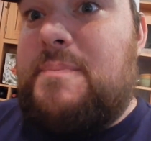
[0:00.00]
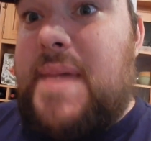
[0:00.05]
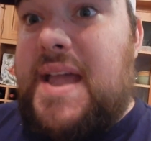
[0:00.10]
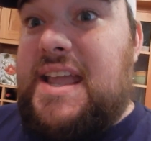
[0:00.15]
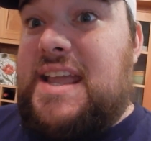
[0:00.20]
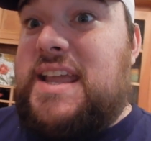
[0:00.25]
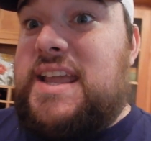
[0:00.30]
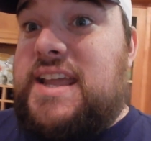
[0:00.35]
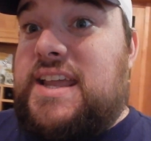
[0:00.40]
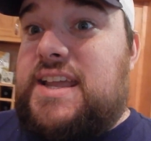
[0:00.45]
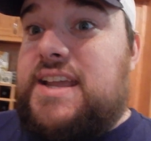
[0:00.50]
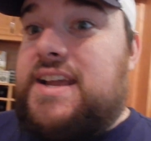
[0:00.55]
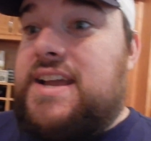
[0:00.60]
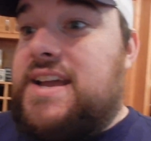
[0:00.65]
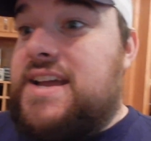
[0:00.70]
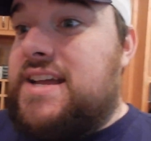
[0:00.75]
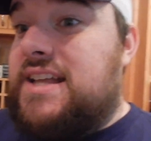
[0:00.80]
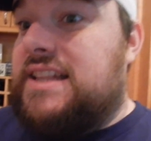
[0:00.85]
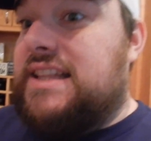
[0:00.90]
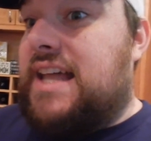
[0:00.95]
Making
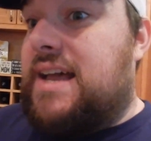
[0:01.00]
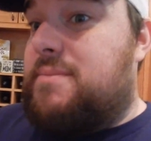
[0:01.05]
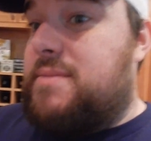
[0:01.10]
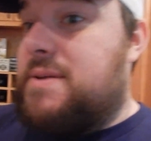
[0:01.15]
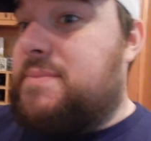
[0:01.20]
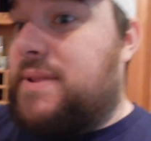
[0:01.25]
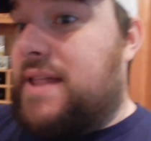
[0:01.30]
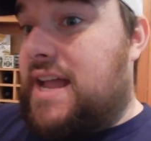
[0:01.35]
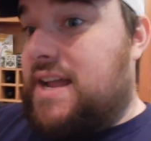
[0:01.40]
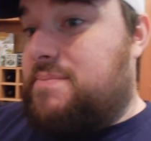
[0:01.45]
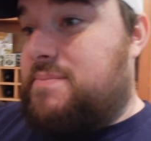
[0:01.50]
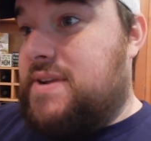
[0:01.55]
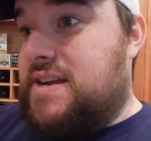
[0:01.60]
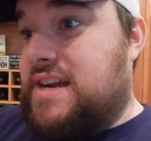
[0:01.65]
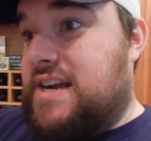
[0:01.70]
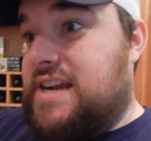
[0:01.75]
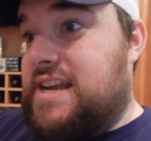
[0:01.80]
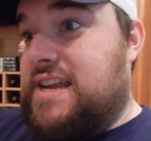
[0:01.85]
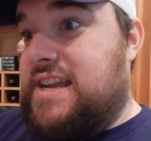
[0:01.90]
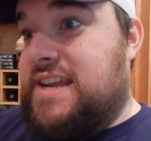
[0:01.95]
lemon
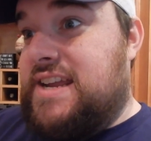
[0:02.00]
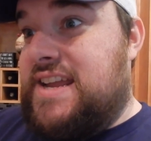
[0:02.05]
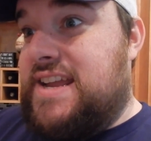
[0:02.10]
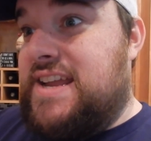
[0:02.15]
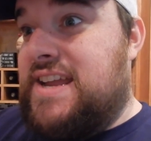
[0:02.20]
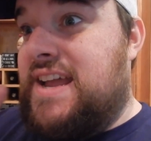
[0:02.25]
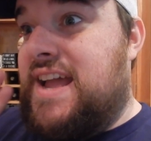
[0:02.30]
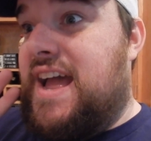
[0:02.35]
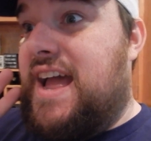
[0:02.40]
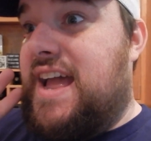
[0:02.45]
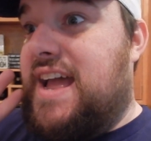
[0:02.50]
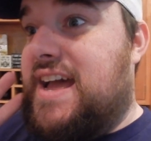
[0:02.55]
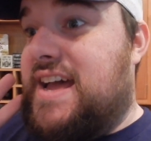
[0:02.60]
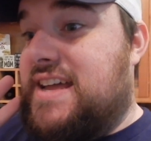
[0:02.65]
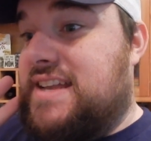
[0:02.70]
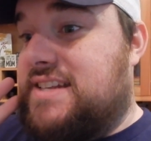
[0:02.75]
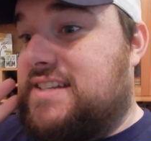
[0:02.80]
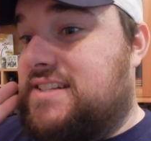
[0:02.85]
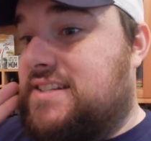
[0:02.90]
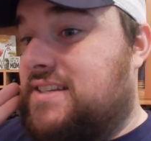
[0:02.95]
blackberry
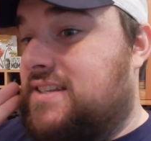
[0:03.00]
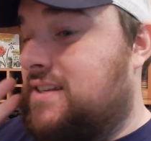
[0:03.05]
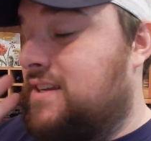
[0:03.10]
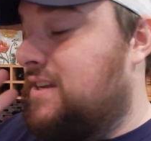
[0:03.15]
and